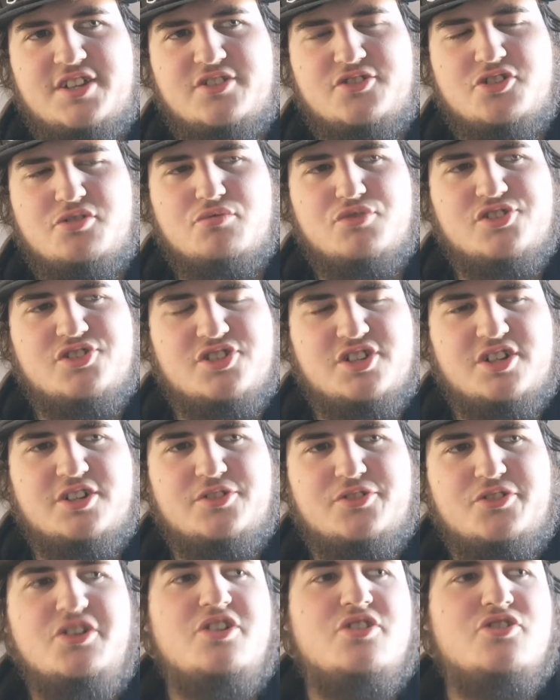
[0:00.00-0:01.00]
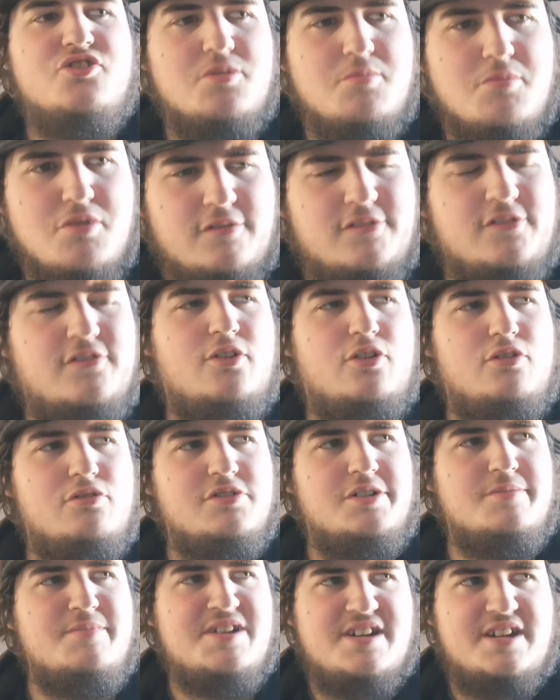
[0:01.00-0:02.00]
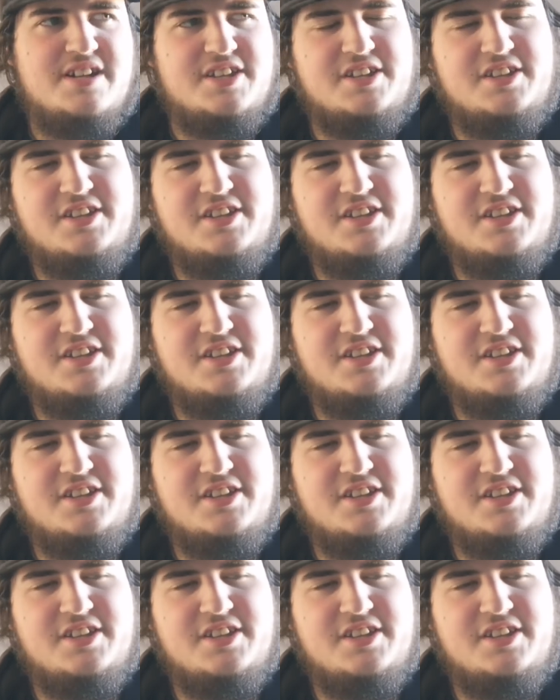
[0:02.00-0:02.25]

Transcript: and then she was stunned. She moved forward a bit,